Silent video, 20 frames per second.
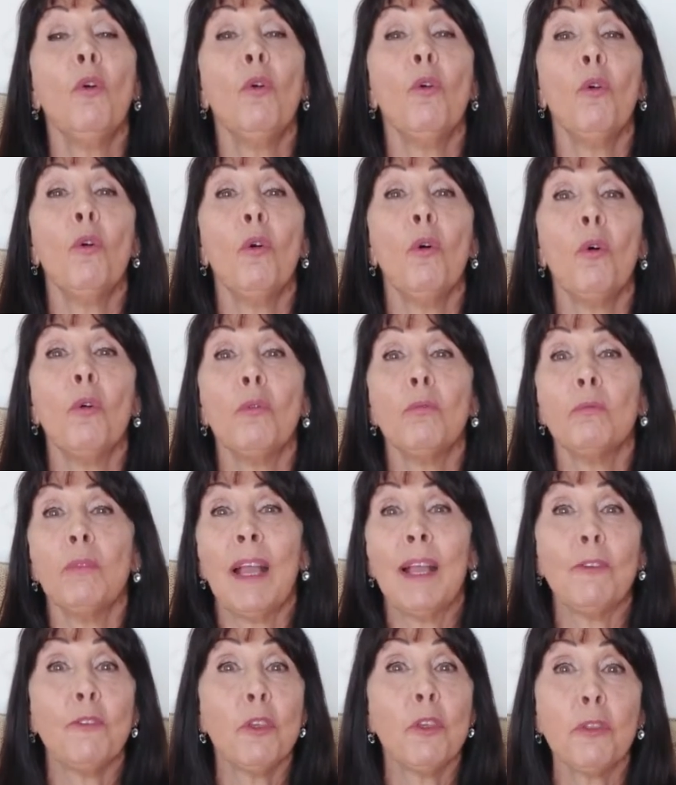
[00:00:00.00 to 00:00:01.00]
or
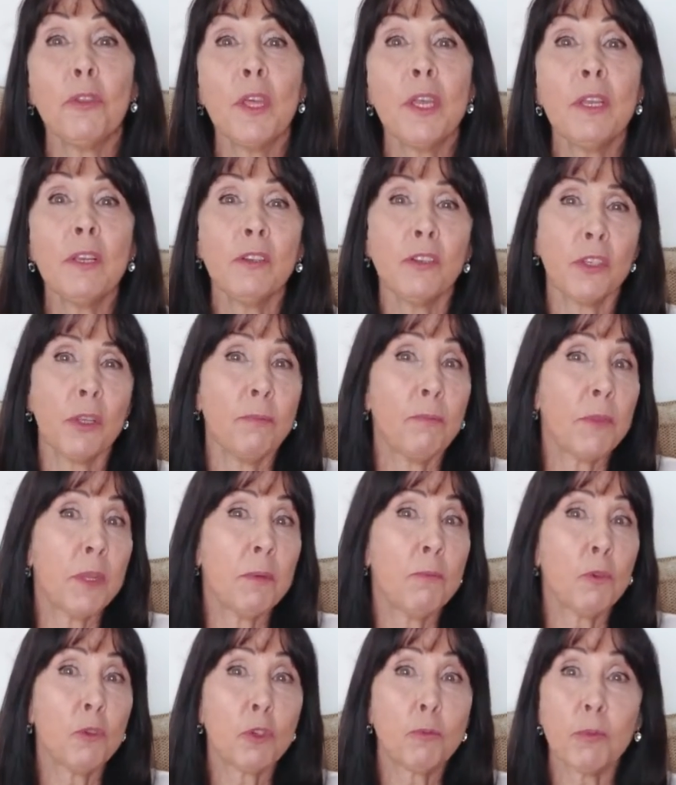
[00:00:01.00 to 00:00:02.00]
how you think,
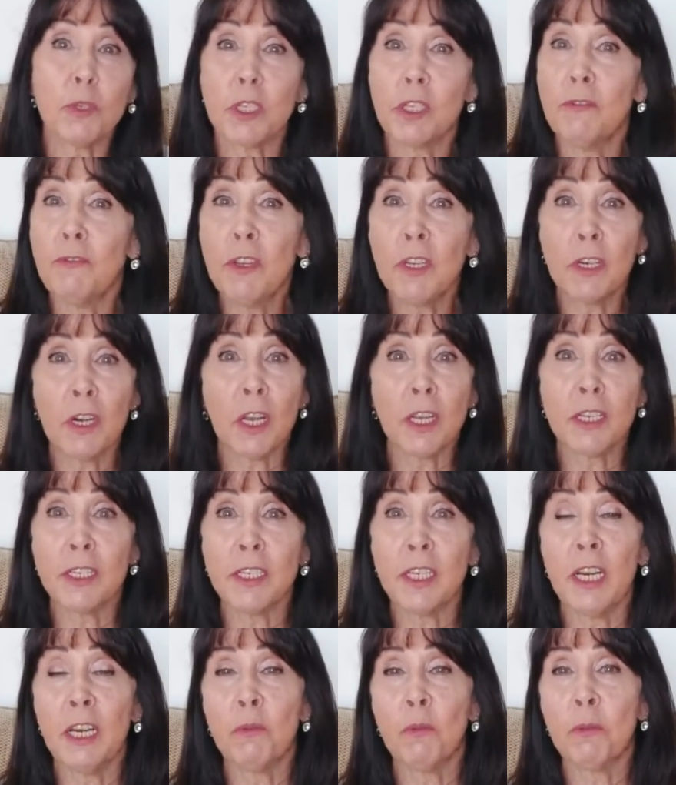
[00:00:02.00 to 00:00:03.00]
something more specific like
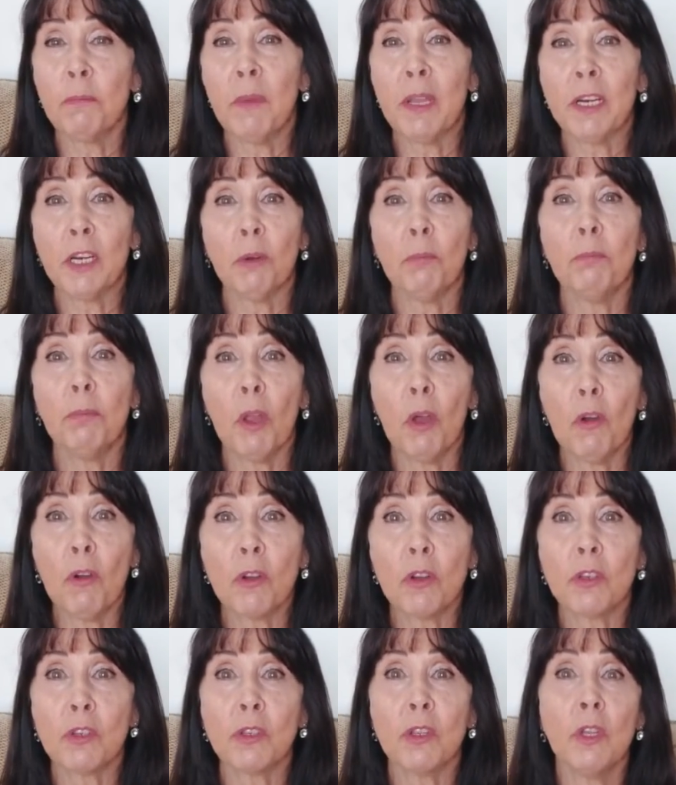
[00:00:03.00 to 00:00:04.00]
dealing with mental
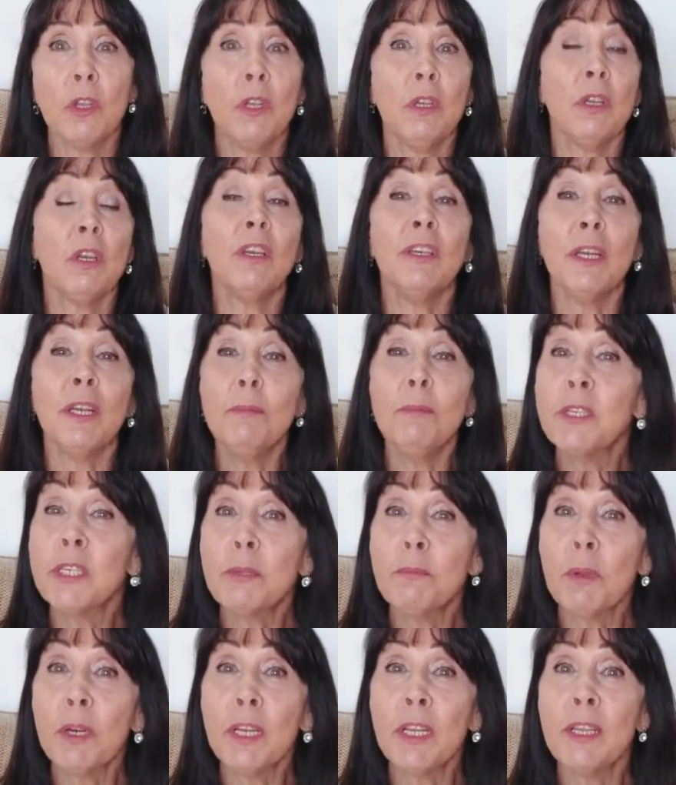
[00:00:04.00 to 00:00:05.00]
blocks and
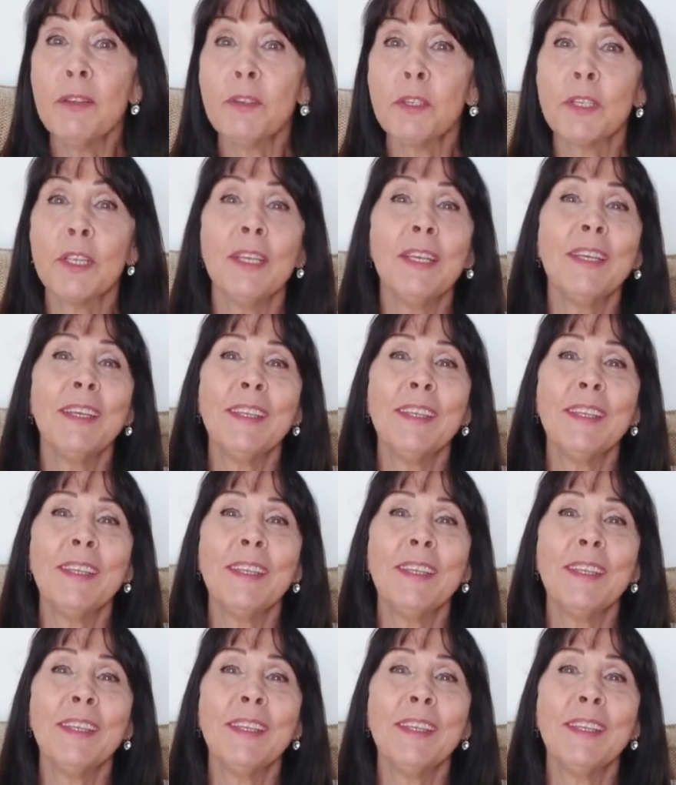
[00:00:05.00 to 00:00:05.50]
limiting beliefs,